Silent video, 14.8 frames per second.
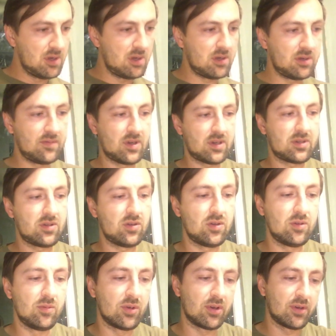of
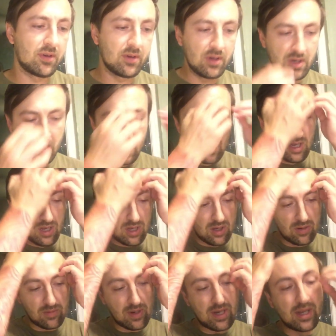October.
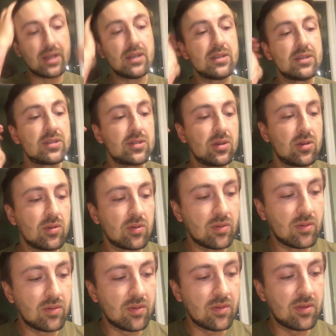All right, so
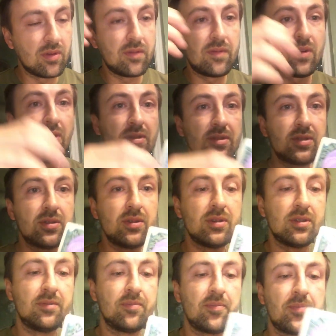the falsehood